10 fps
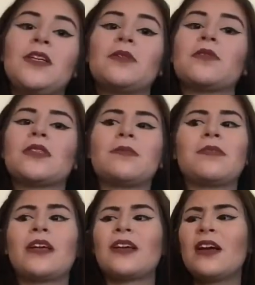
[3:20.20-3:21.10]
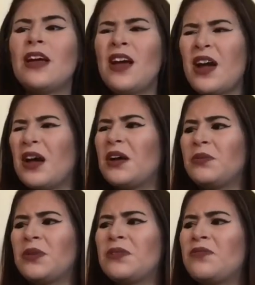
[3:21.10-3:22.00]
medium because I'm like, I
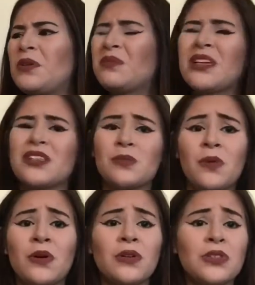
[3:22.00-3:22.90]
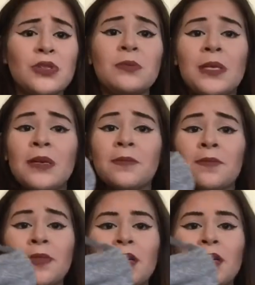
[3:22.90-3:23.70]
run from like a small to medium.